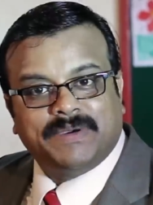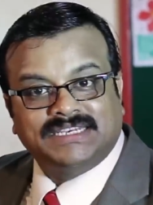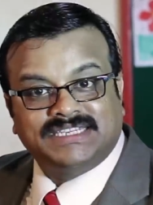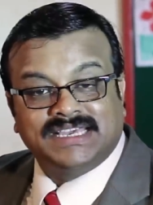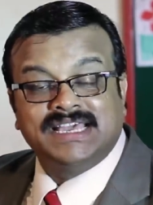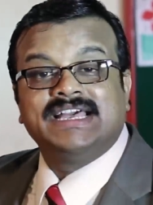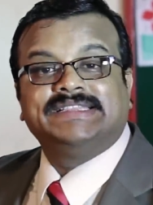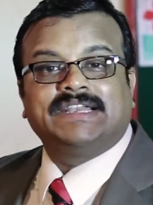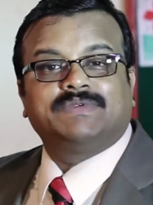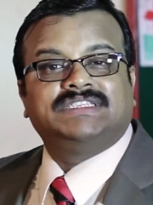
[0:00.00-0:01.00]
painting
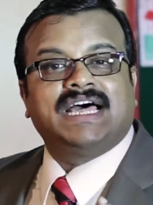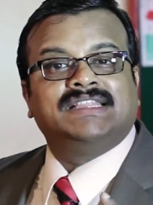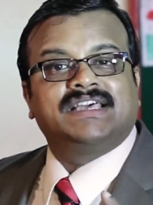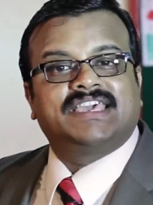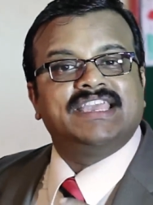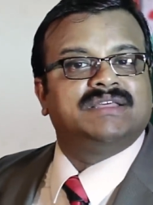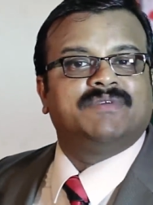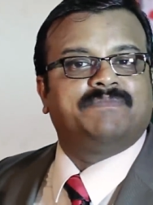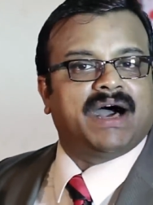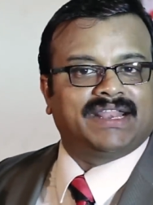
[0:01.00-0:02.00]
that was done in the Kingdom
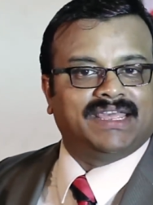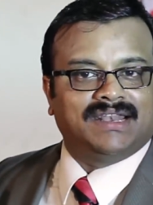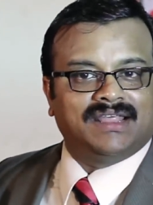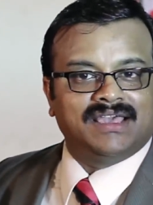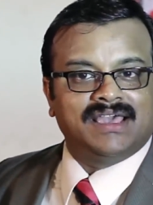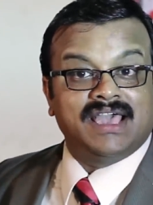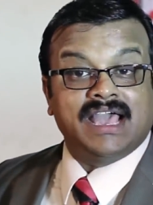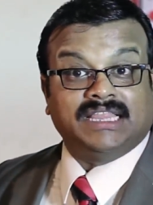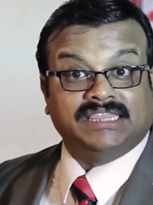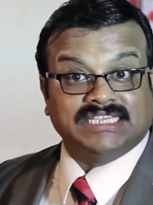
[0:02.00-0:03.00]
of Bahrain.
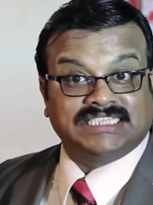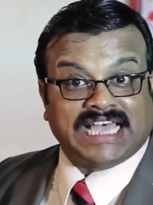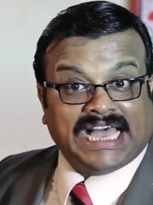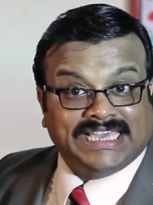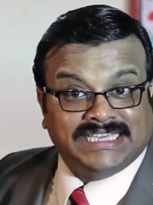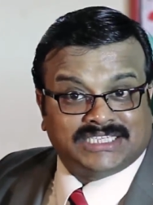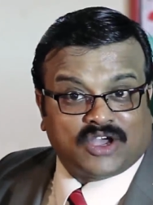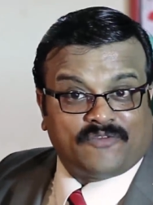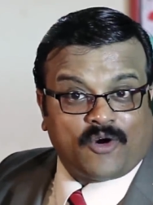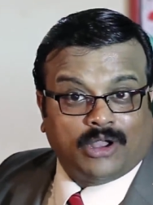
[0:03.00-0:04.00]
The size
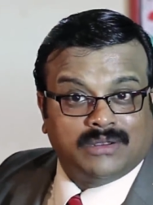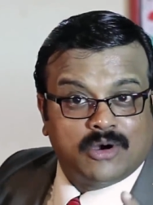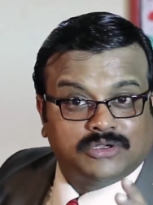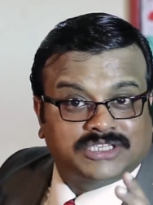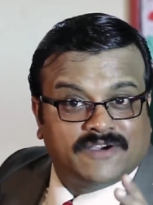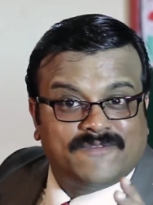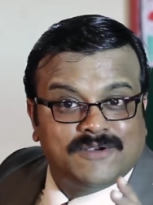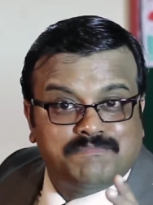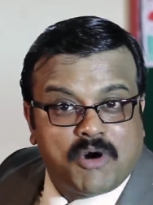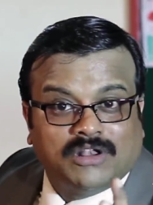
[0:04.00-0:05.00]
of almost a
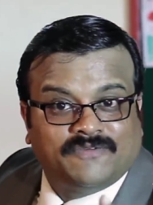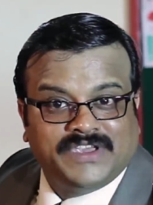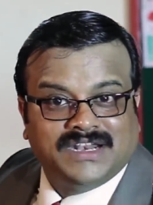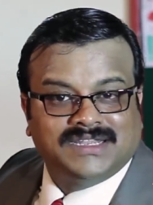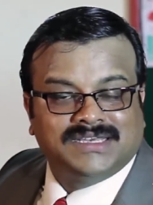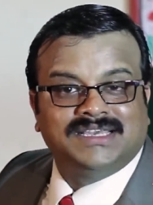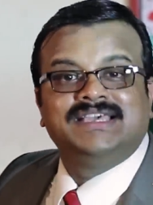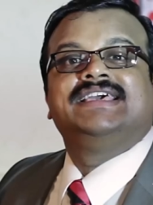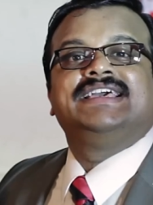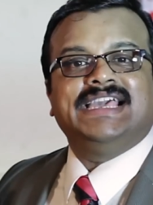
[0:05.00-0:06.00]
football field.
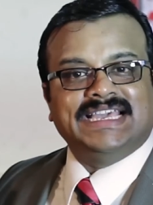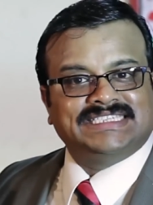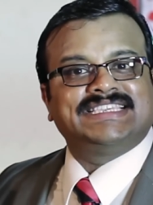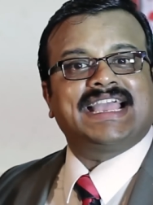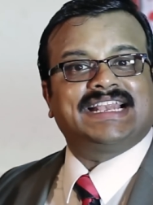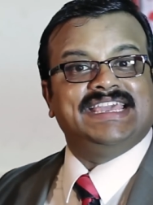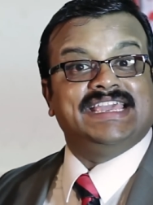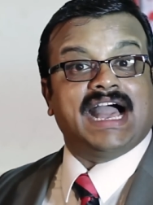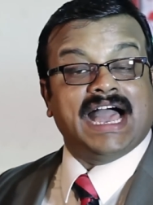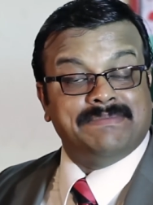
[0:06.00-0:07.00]
Exactly,
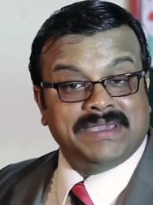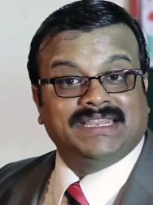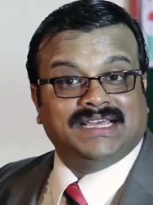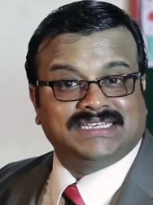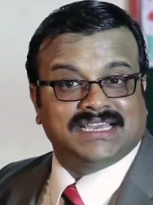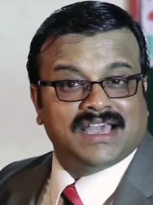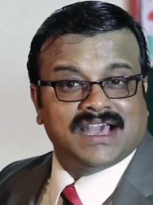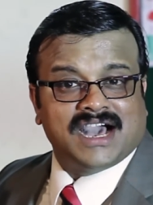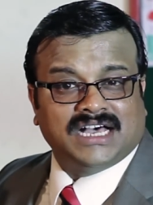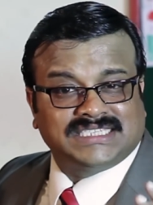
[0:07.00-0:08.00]
I mean it.
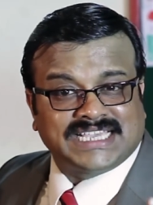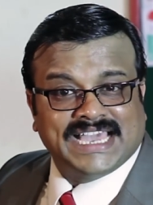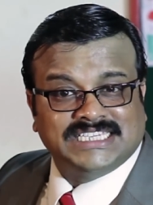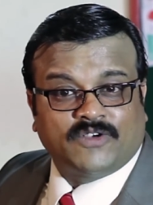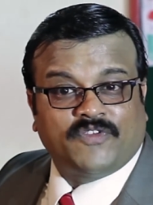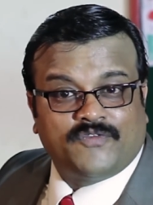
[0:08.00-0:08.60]
A size of a